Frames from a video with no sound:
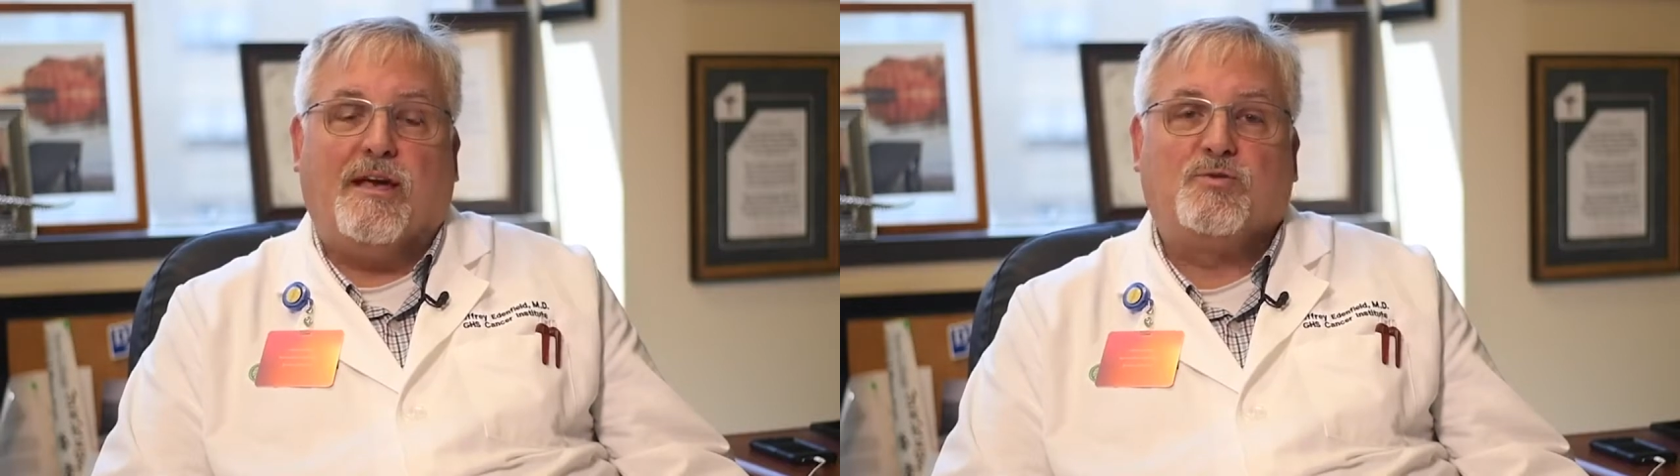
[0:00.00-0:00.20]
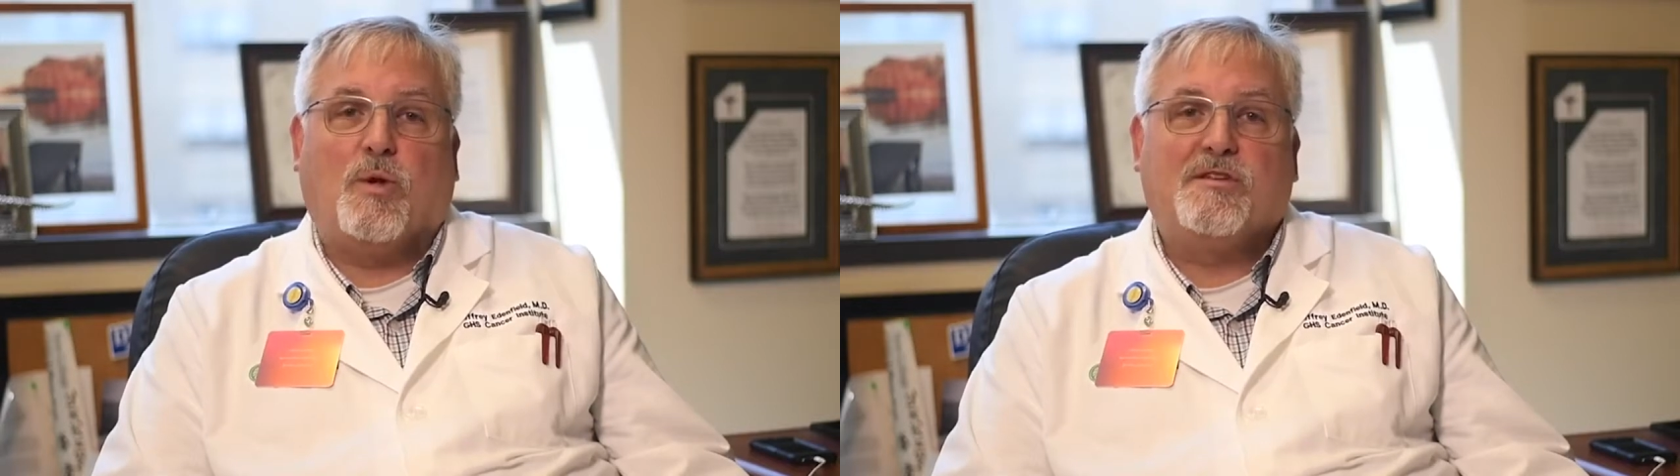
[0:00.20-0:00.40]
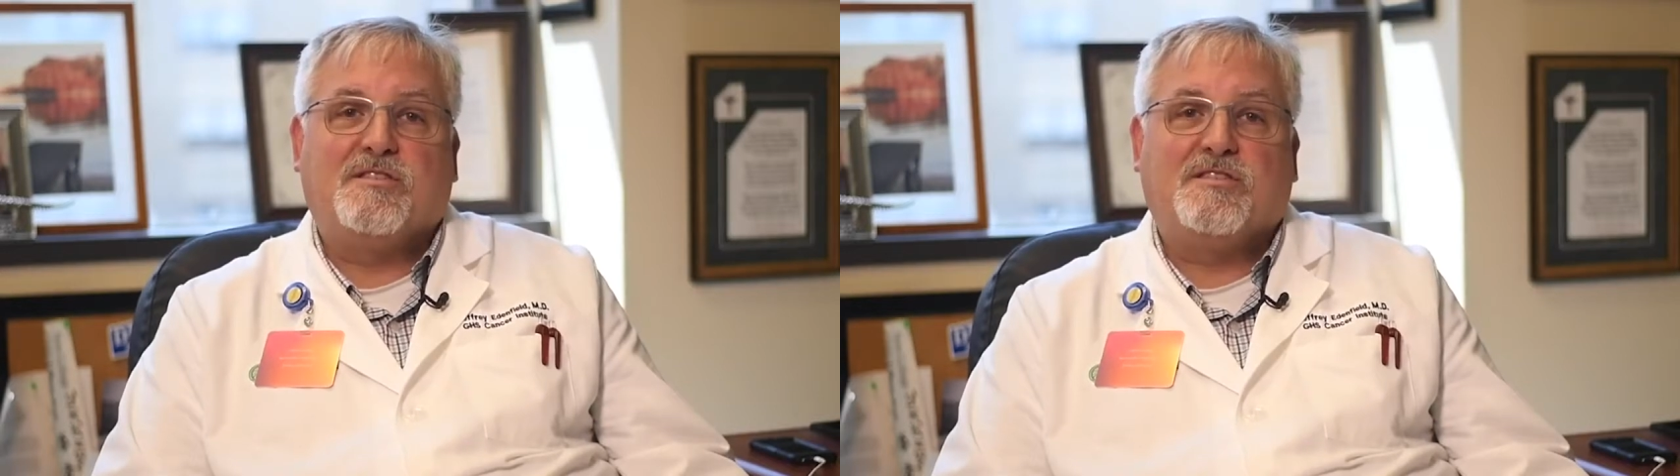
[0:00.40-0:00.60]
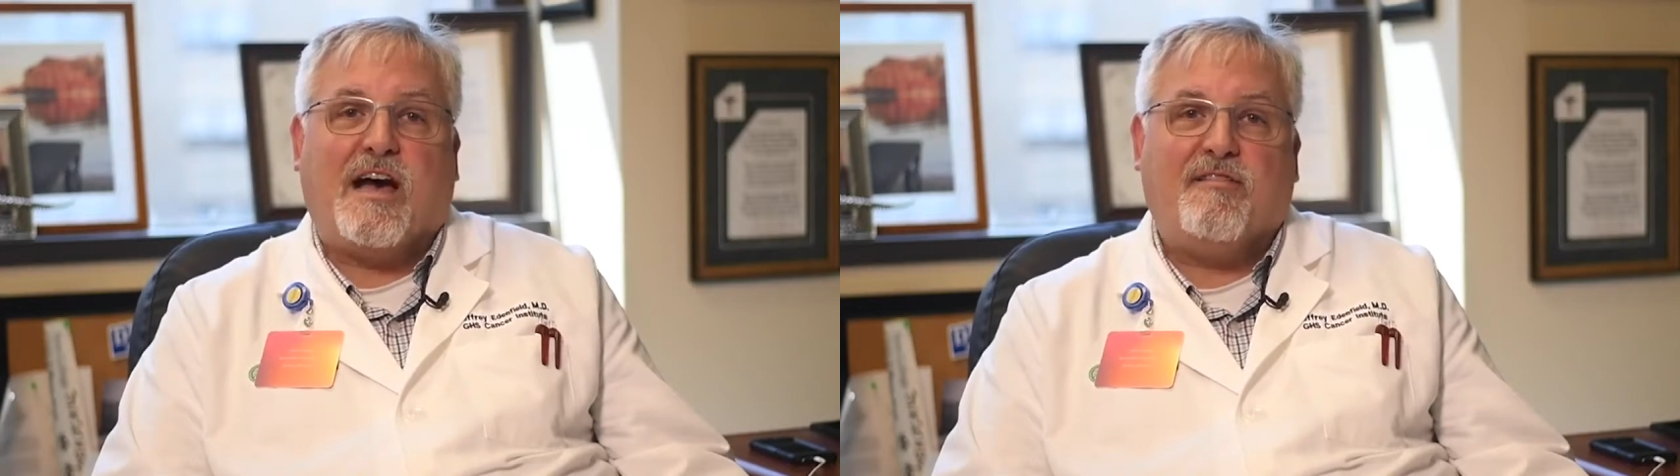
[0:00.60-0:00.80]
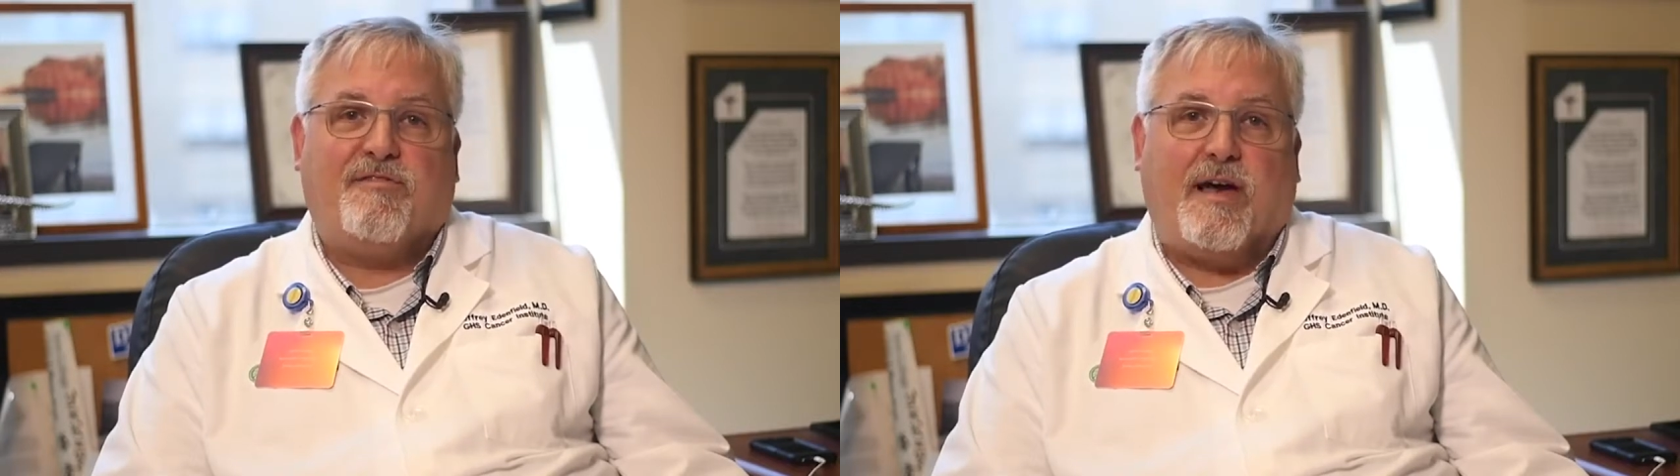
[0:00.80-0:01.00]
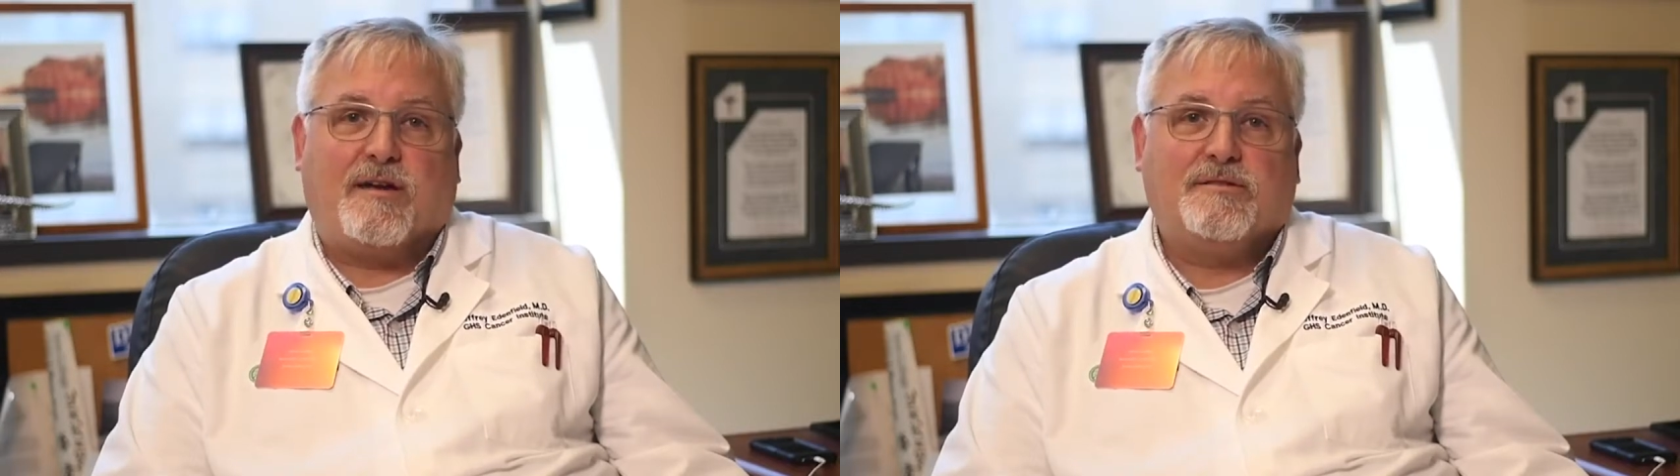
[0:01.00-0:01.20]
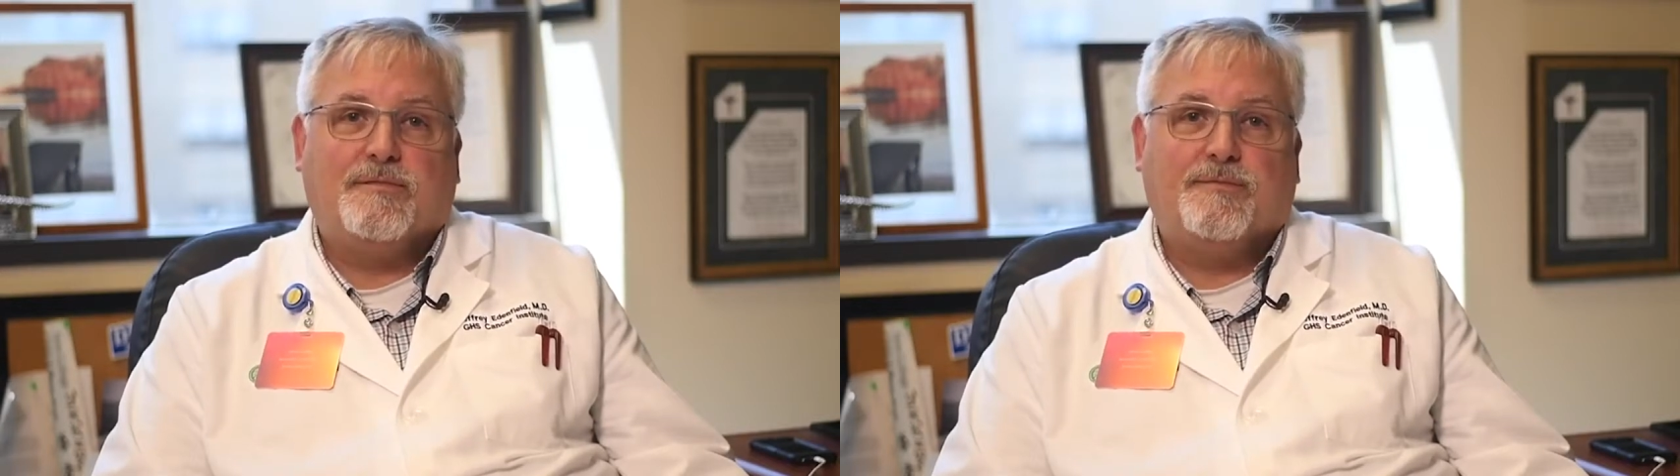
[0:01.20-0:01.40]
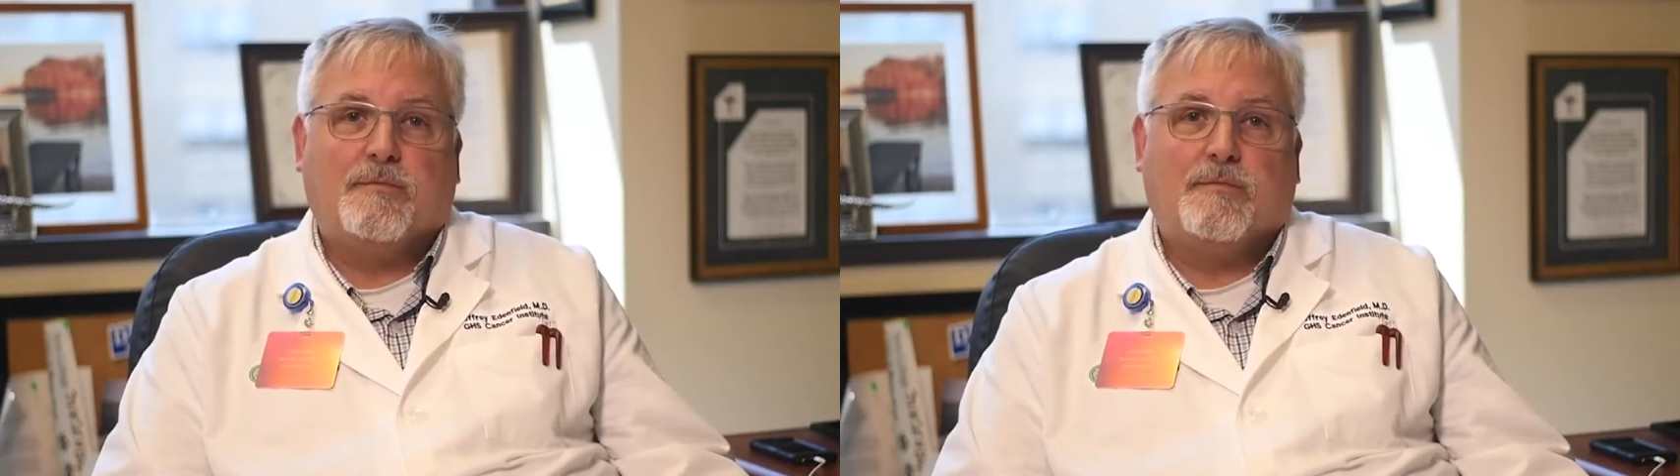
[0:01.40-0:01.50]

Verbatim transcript: as well as the side effects.